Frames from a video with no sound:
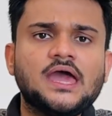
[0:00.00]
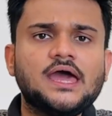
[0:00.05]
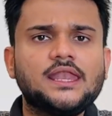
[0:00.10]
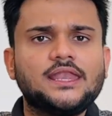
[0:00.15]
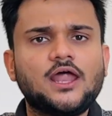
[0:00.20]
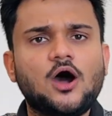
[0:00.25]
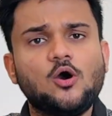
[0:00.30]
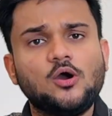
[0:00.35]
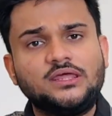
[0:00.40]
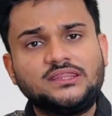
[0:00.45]

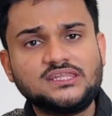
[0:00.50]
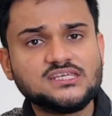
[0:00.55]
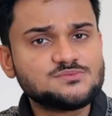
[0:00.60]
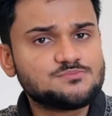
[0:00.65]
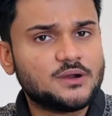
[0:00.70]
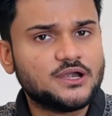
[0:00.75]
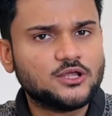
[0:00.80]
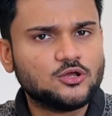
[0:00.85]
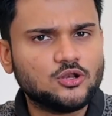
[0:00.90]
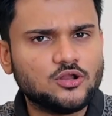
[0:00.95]
Now, in this
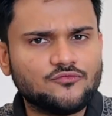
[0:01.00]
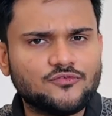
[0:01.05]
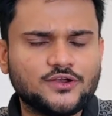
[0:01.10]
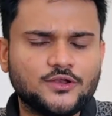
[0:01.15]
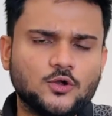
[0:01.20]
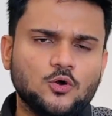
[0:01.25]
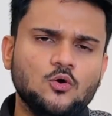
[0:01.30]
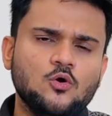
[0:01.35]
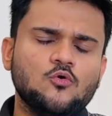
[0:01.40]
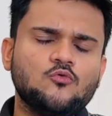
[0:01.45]
particular
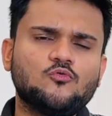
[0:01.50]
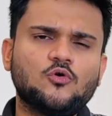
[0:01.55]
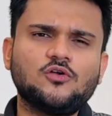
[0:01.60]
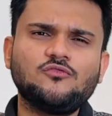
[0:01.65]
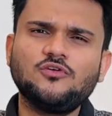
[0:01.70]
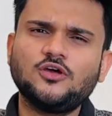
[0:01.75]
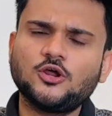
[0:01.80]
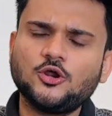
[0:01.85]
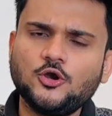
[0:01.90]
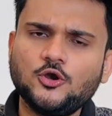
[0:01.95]
video, what
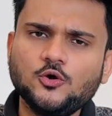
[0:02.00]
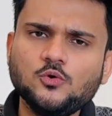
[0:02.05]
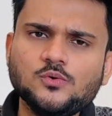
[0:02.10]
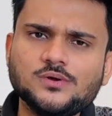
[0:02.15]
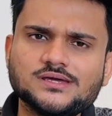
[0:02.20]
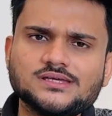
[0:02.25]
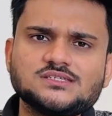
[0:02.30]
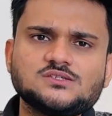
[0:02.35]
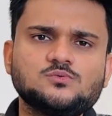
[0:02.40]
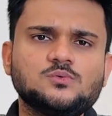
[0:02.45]
we're going to do
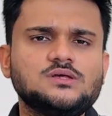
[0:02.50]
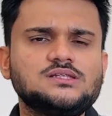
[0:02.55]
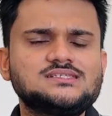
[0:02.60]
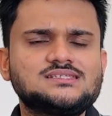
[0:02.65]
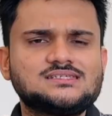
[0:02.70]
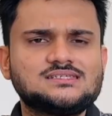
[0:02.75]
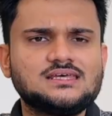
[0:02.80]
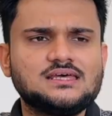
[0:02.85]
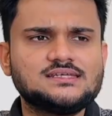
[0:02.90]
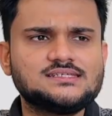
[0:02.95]
is we'll
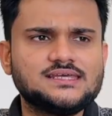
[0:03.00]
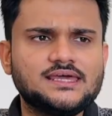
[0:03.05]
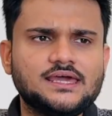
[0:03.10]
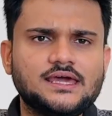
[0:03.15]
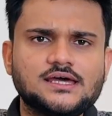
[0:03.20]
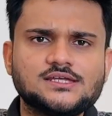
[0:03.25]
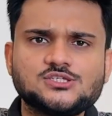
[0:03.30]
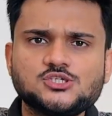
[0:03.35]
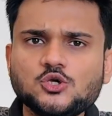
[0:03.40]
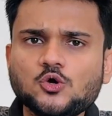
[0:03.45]
say
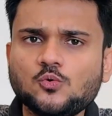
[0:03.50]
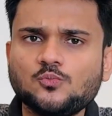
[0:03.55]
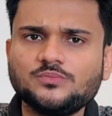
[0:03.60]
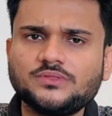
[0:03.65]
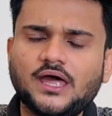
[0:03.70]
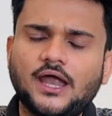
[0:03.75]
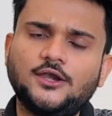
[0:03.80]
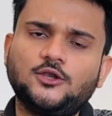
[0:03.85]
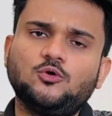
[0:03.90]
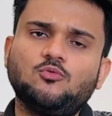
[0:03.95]
assume
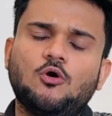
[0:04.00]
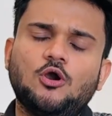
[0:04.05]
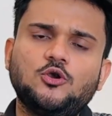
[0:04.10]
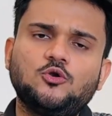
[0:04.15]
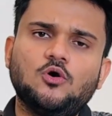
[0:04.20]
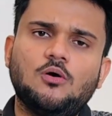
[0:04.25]
that you want to